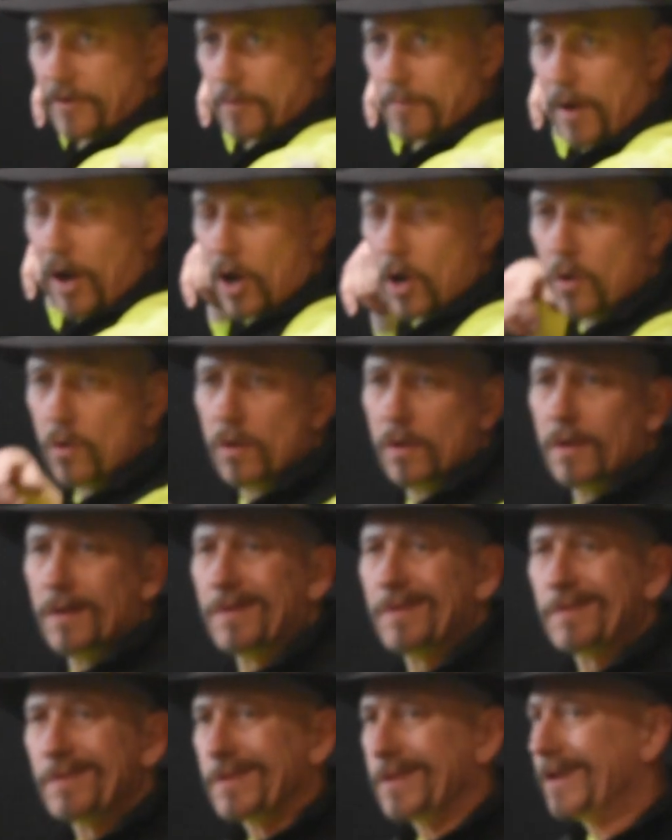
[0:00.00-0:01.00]
your bow.
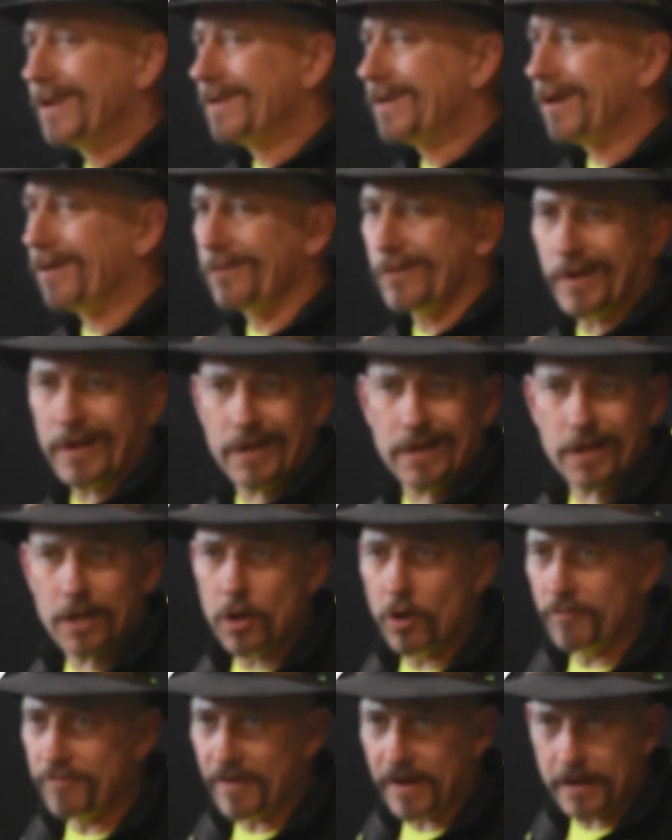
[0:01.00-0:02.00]
You don't need to
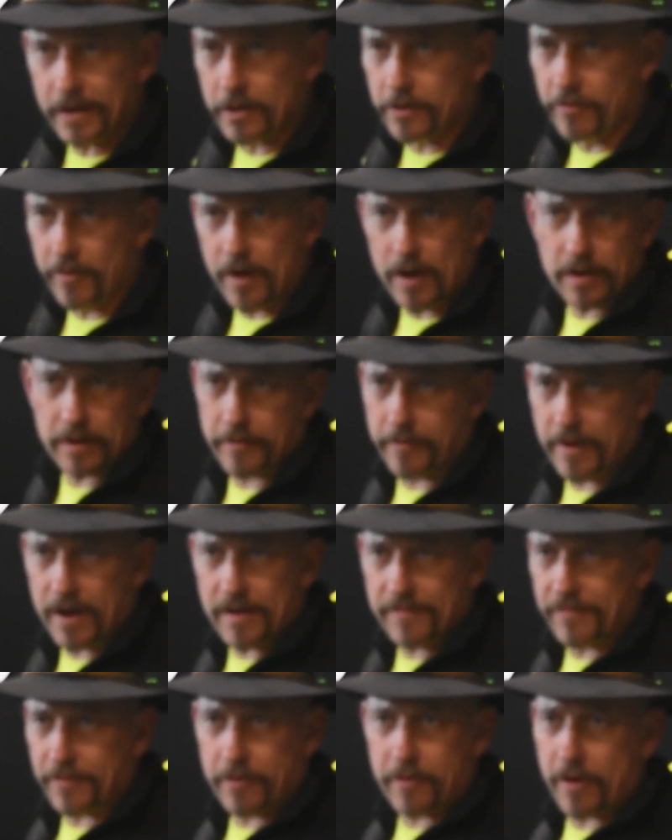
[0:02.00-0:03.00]
go find a
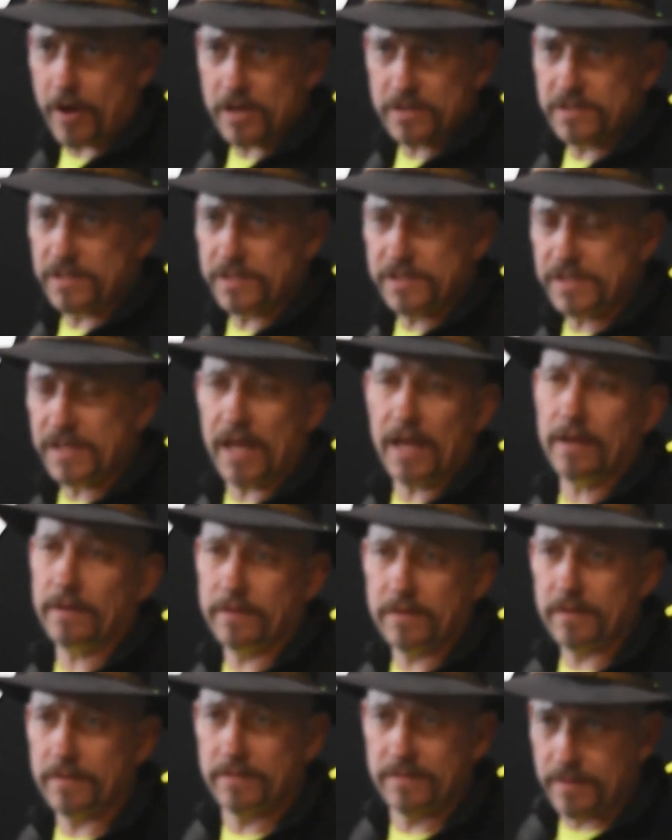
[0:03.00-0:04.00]
chronograph across the
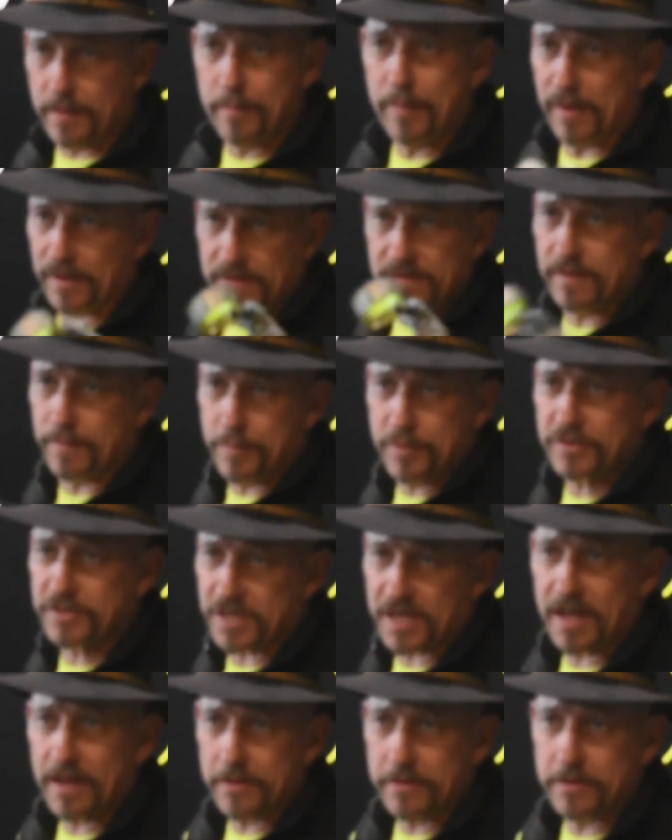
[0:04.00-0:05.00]
state to put
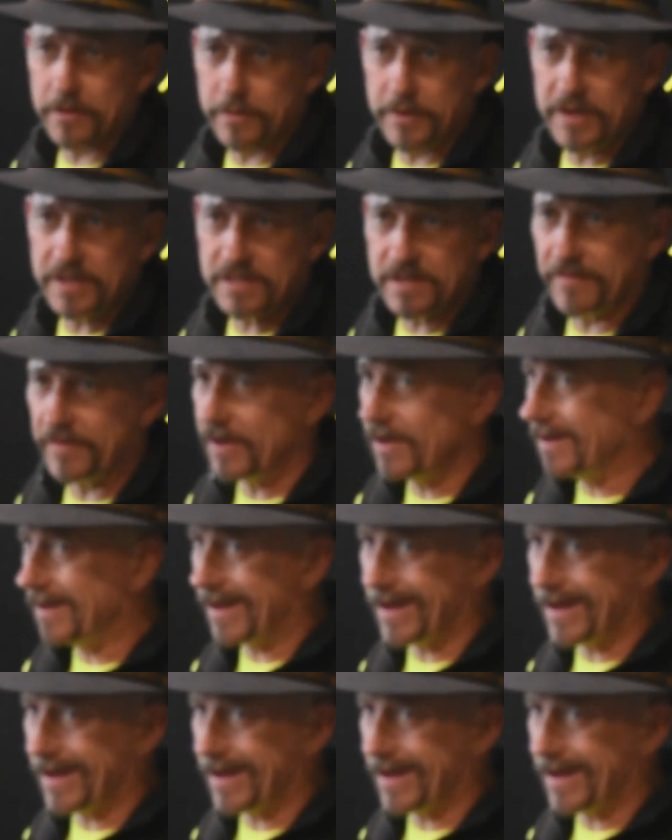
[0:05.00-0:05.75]
together your EZV.